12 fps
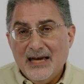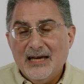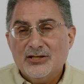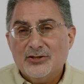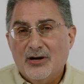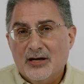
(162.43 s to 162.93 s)

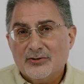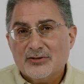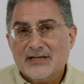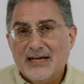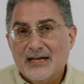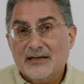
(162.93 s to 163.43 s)
is you
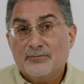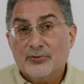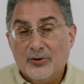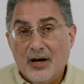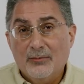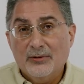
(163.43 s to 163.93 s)
understand
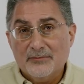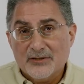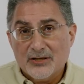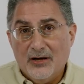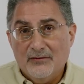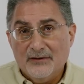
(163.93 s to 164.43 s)
problem
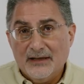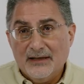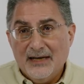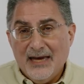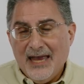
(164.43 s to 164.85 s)
solving.